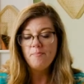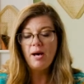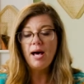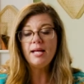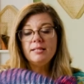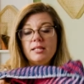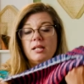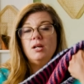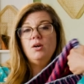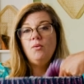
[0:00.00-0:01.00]
But
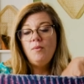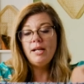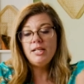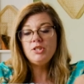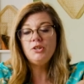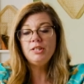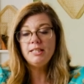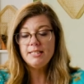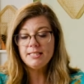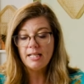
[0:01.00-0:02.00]
when I turn
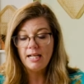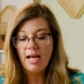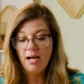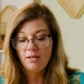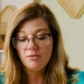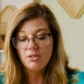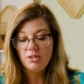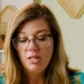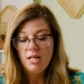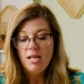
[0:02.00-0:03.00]
it inside
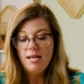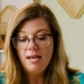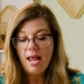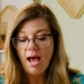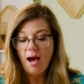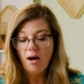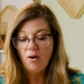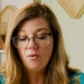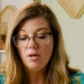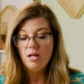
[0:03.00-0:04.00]
out,
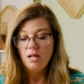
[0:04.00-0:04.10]
now